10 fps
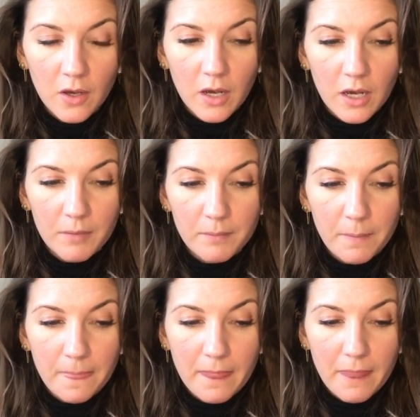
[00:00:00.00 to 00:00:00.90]
Um,
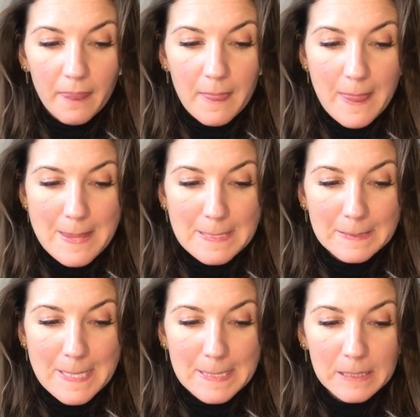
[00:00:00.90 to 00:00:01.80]

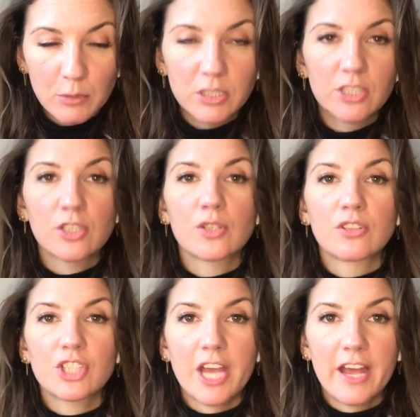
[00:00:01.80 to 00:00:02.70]
I wanted to sort of
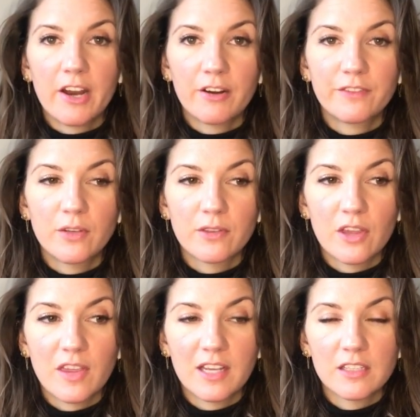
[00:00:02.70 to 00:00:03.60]
share a few of the
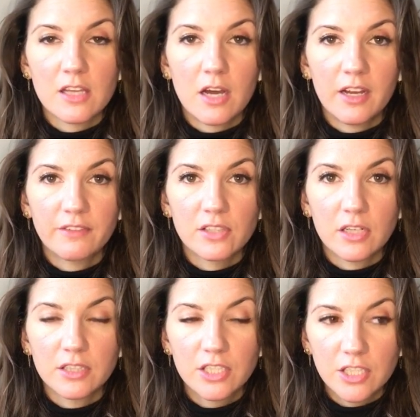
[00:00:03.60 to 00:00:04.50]
things that I've
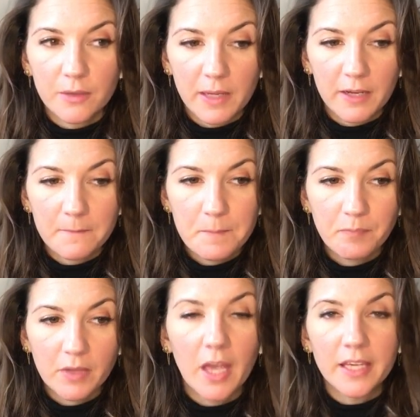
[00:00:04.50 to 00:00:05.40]
started doing
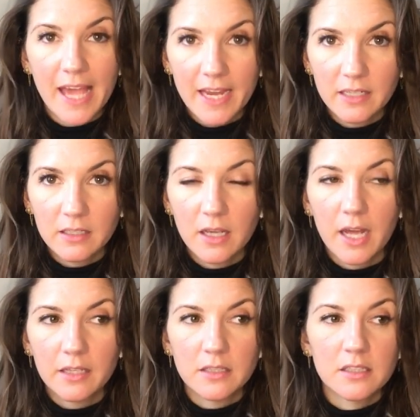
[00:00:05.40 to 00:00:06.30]
again
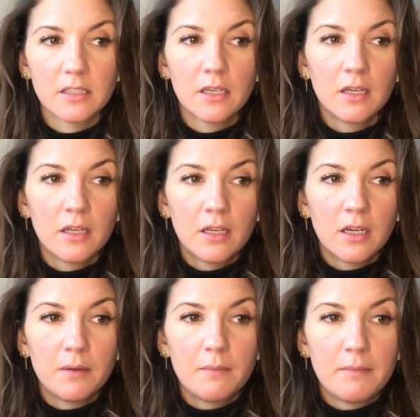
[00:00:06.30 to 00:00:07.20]
and
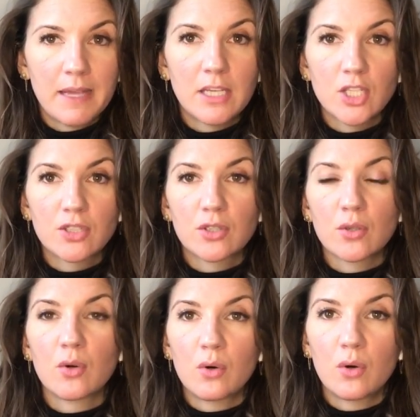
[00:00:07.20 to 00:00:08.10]
making
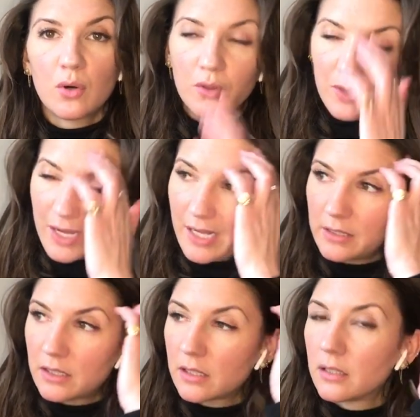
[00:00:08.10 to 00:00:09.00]
sure
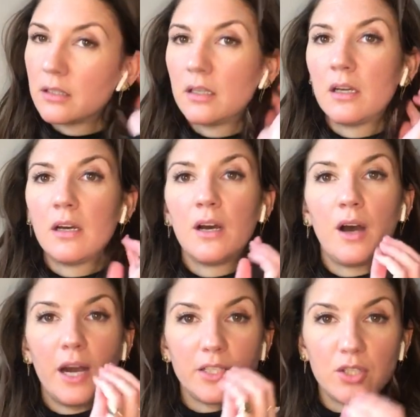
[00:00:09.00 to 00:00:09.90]
that
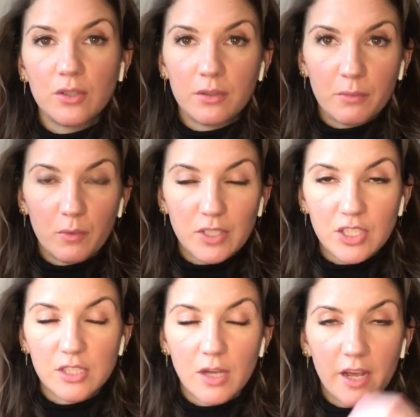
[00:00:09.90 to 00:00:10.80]
I do them, which
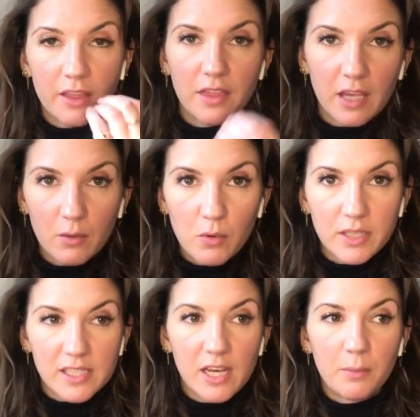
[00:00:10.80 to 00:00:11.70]
is I think what
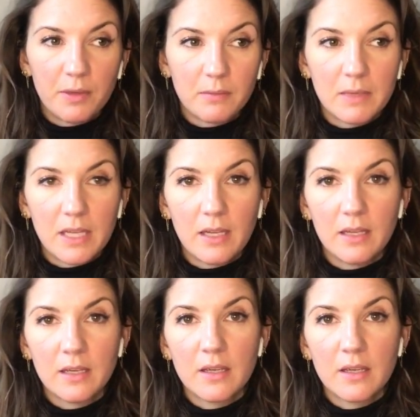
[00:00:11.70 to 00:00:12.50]
is helping me